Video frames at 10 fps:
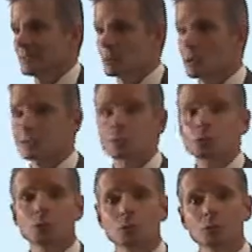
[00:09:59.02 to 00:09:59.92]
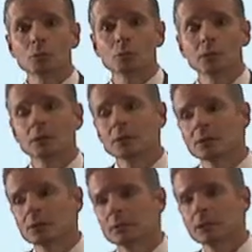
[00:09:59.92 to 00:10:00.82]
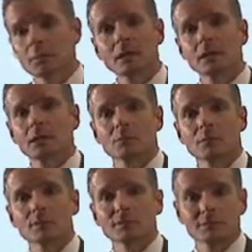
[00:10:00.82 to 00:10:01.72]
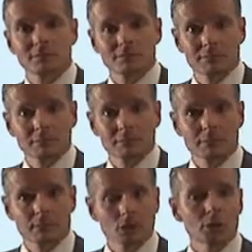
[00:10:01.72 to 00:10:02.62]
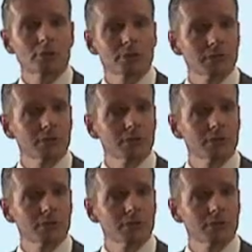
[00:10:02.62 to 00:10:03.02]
the person who committed it was charged and